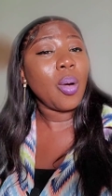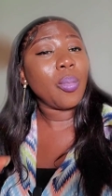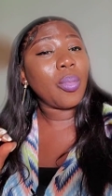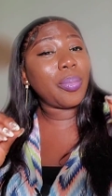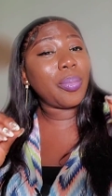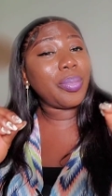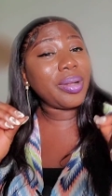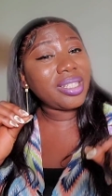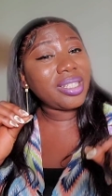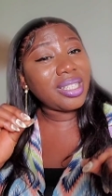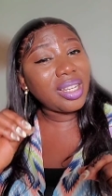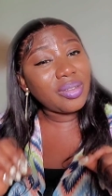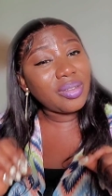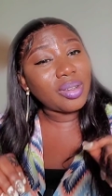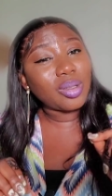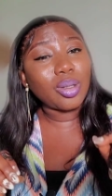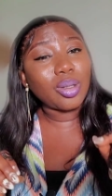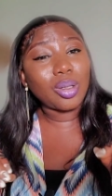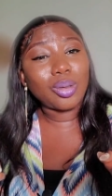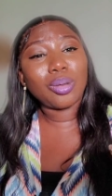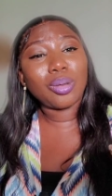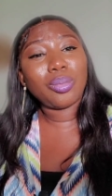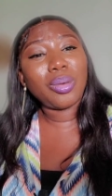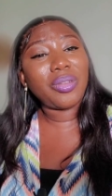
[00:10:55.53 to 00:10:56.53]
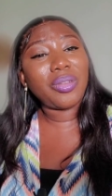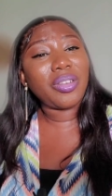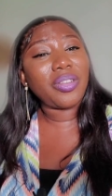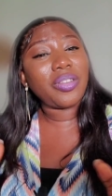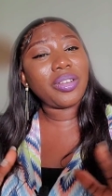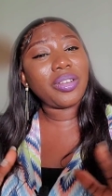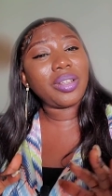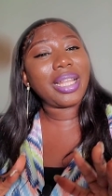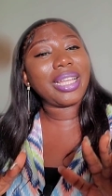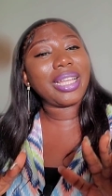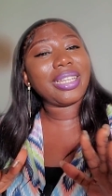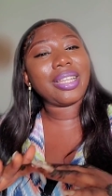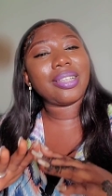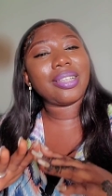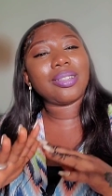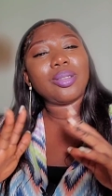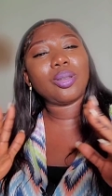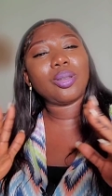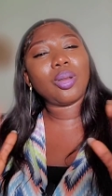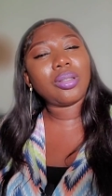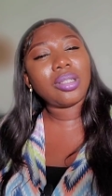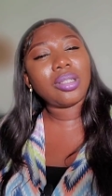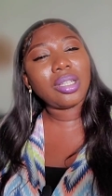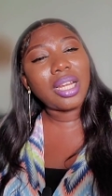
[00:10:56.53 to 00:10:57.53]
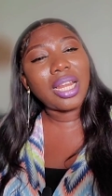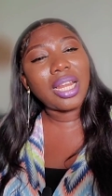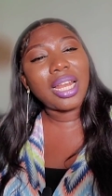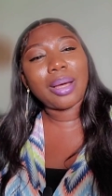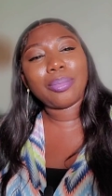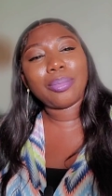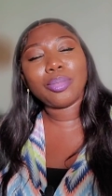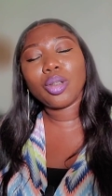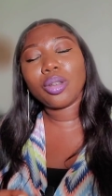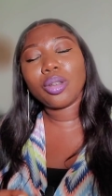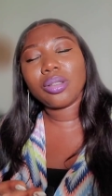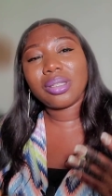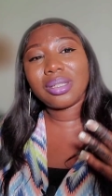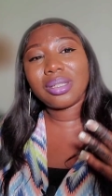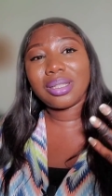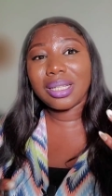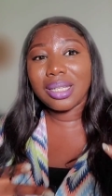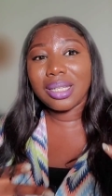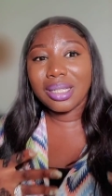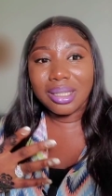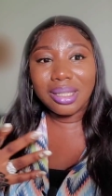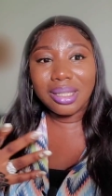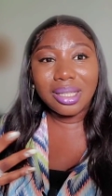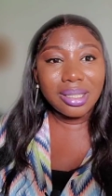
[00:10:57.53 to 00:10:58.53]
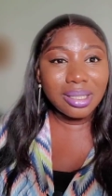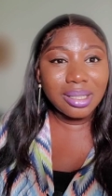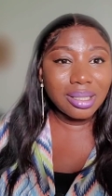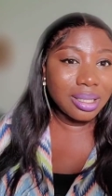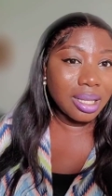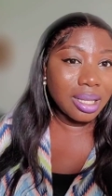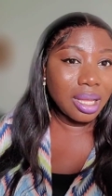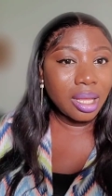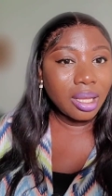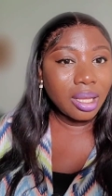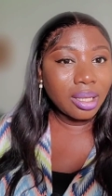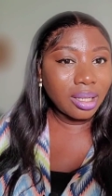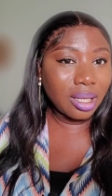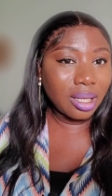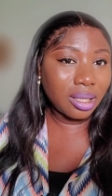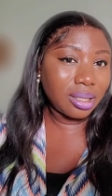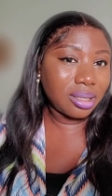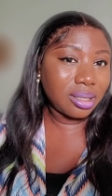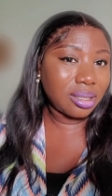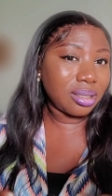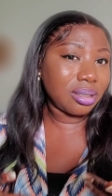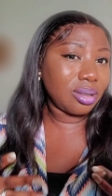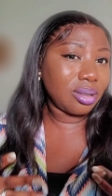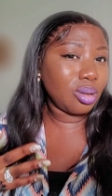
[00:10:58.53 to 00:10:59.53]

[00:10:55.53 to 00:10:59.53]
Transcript: But please leave your thoughts with me if you feel like there's nothing and I'm just seeing things that,